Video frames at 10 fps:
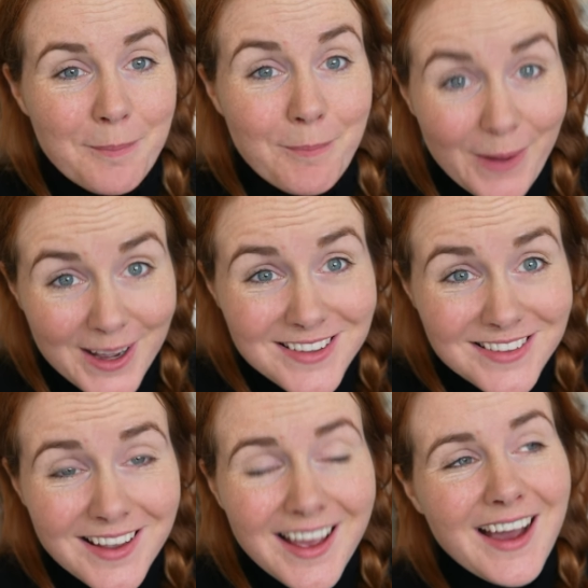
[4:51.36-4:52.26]

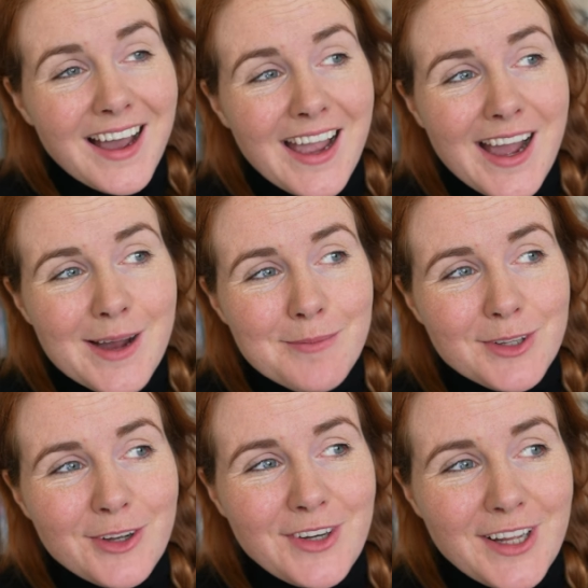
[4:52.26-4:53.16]
but I am
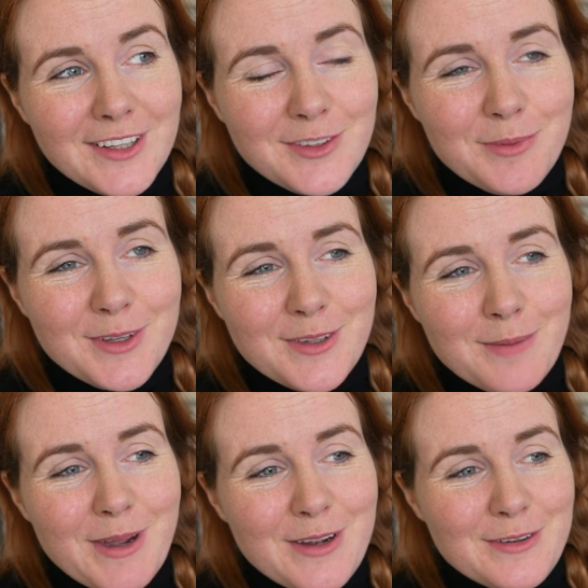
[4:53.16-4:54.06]
learning a little bit
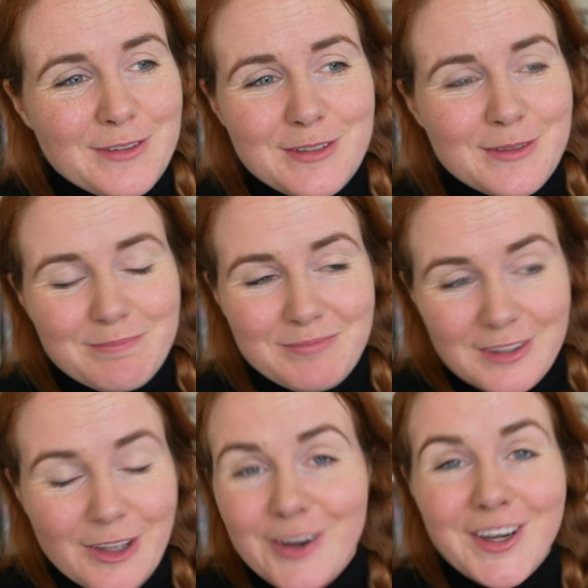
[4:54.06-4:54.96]
about
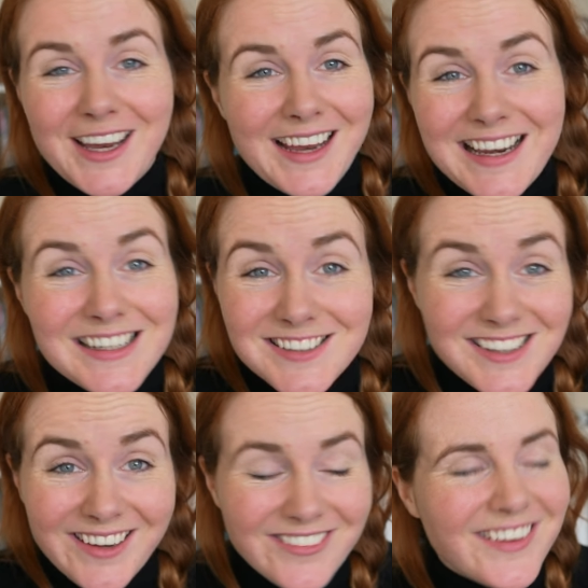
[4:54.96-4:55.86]
learning in
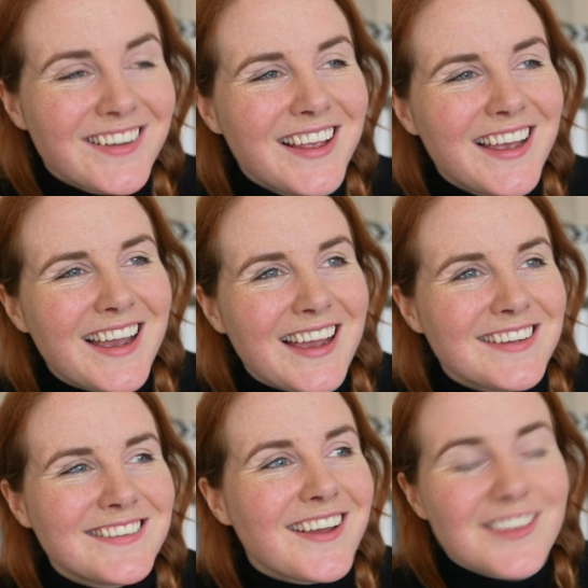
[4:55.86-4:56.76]
general,
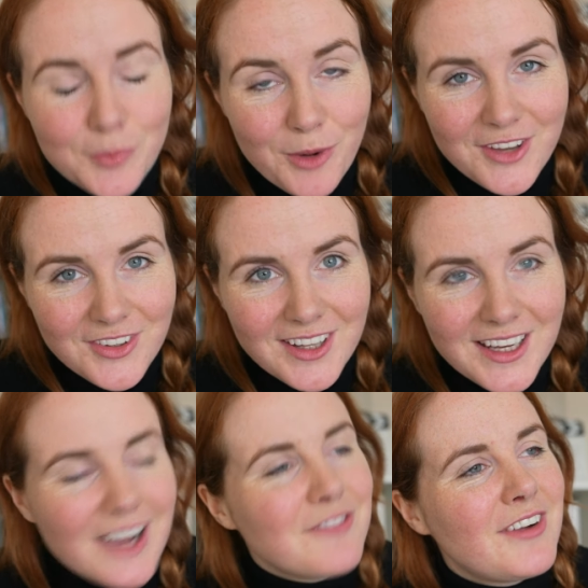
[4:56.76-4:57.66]
and
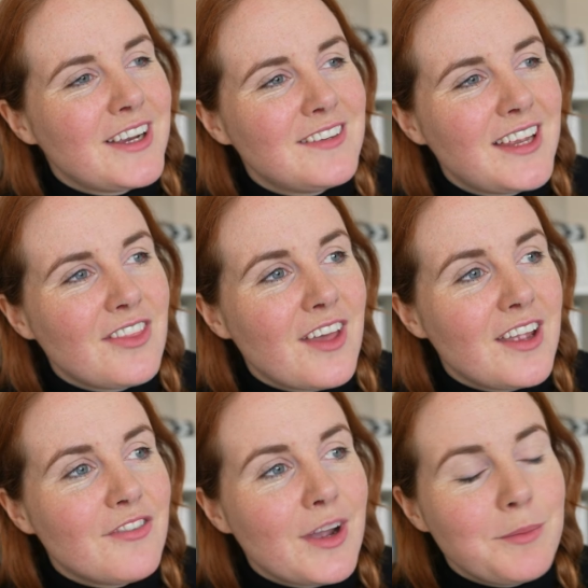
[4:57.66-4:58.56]
unsurprisingly I'm finding that
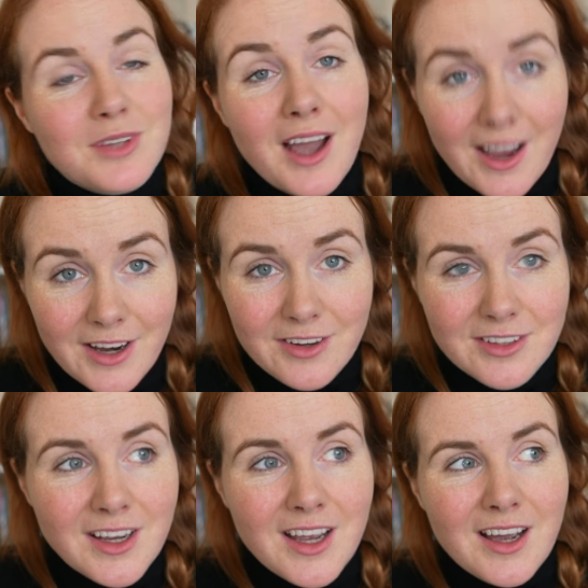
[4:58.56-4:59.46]
if I'm
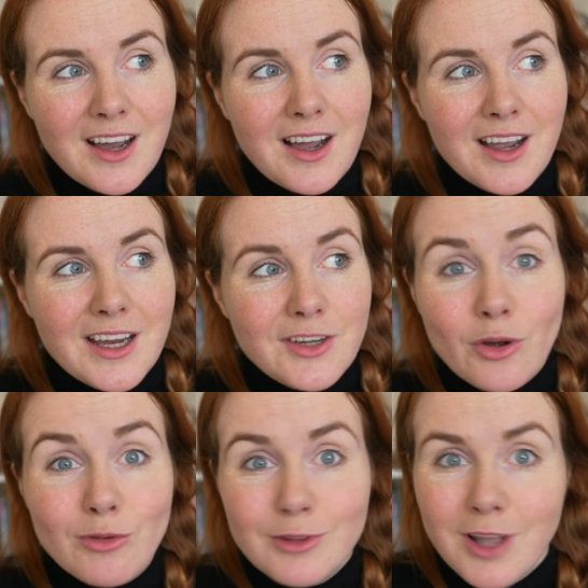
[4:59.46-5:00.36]
tired I
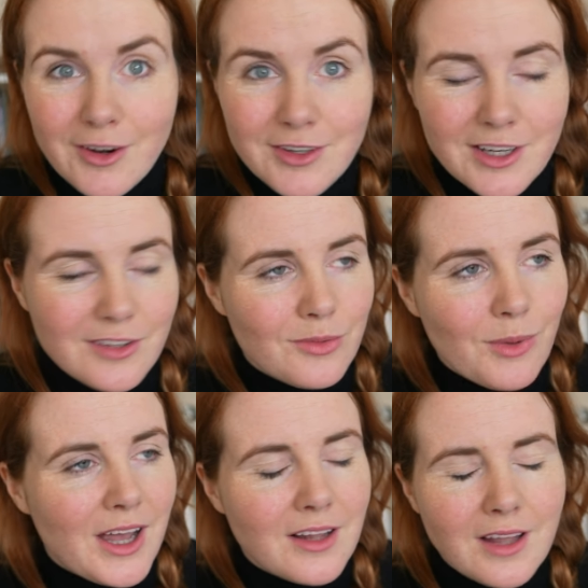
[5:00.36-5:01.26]
don't learn as
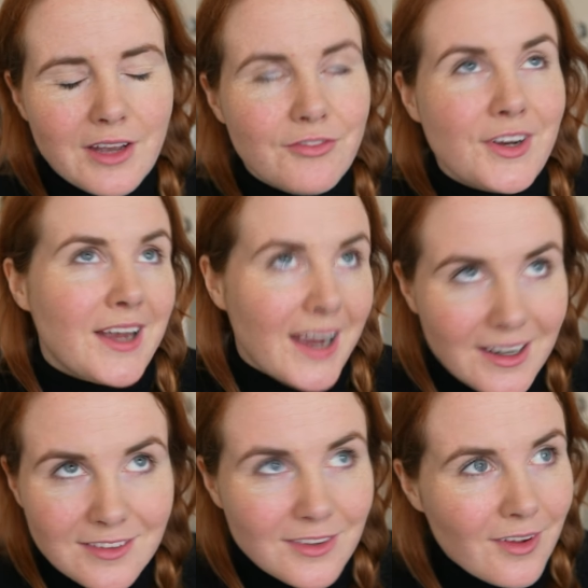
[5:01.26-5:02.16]
well. I
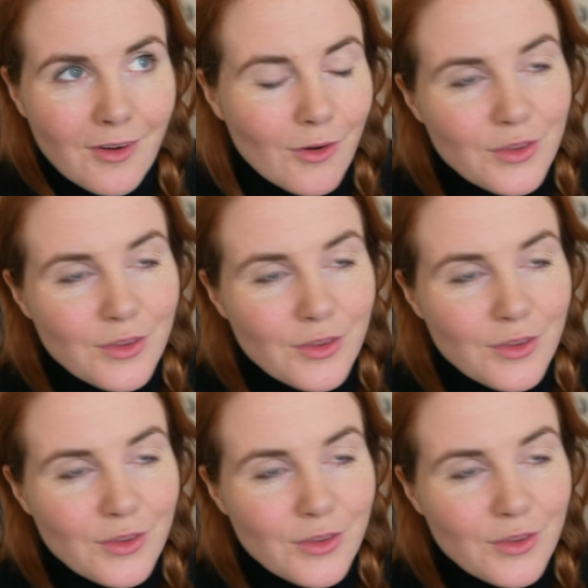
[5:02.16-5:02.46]
forget all